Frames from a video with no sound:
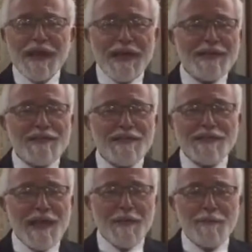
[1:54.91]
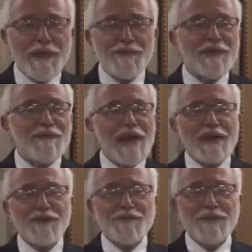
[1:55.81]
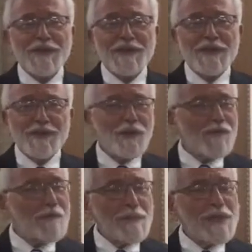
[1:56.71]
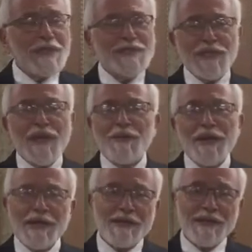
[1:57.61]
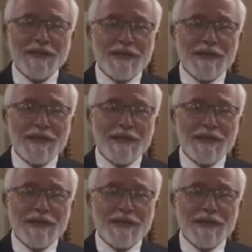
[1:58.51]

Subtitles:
Chet does not appear in a vacuum. It often begins in our head.